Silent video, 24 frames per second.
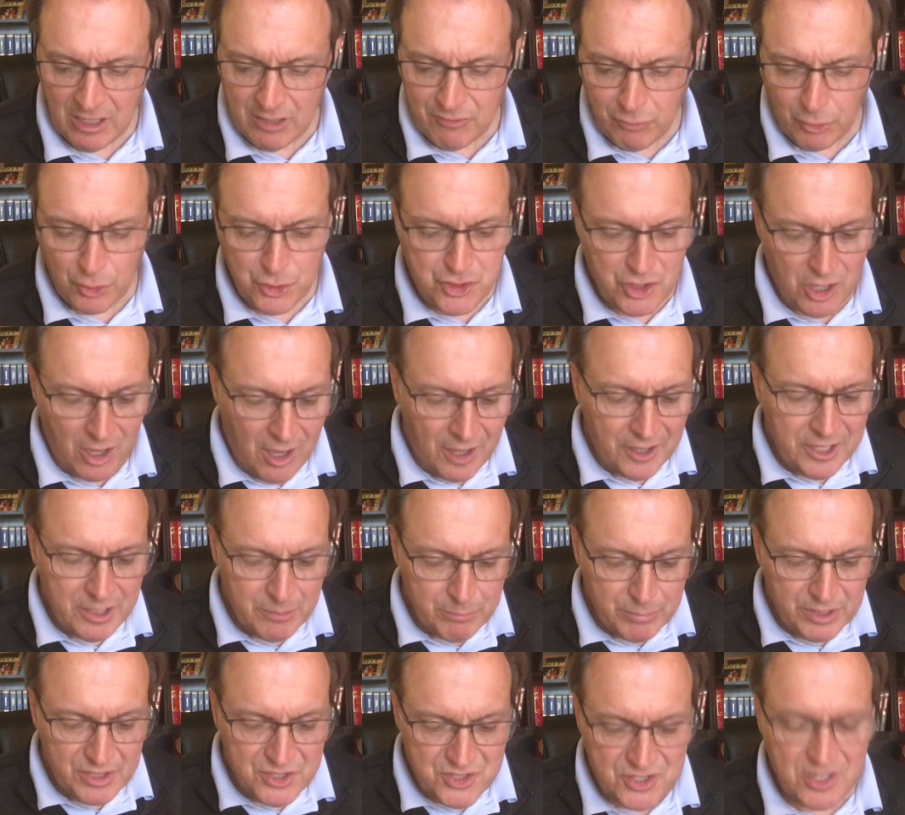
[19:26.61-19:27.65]
For John
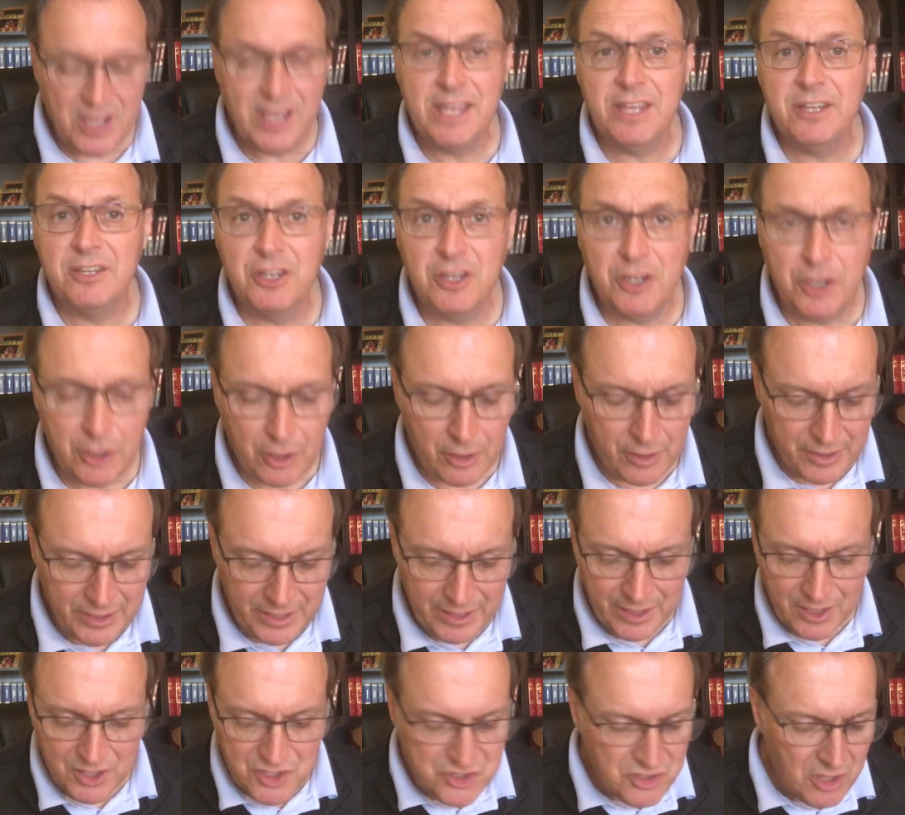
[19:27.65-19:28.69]
had been saying to Herod,
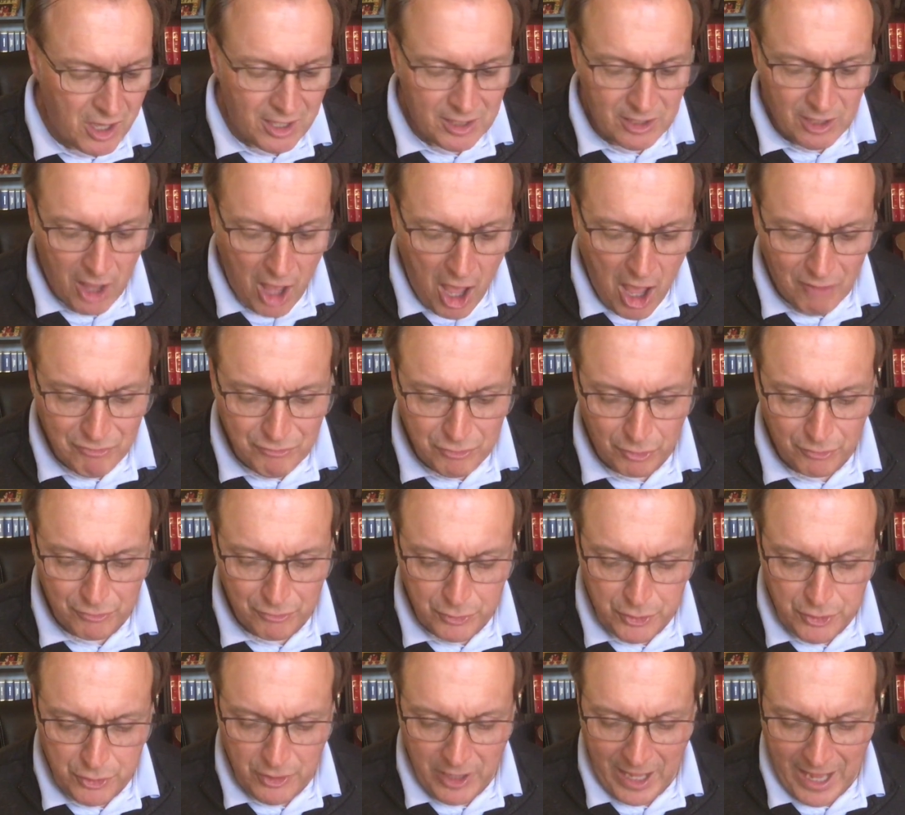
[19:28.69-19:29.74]
It is not lawful
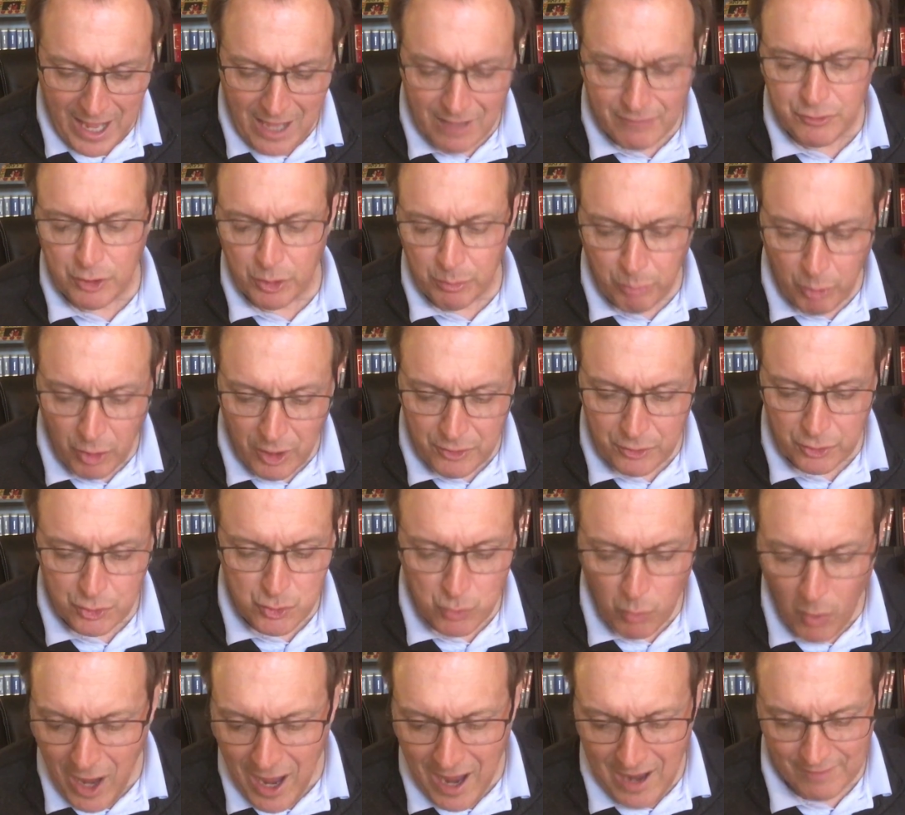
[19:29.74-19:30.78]
for you to have your brother's
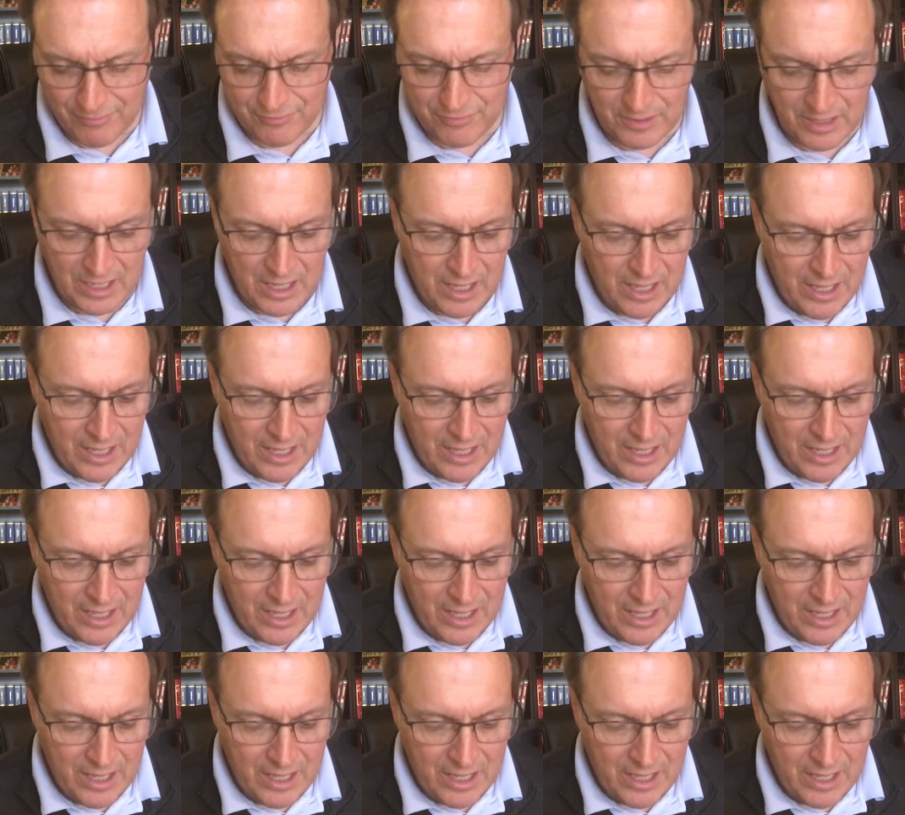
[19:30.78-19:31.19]
wife.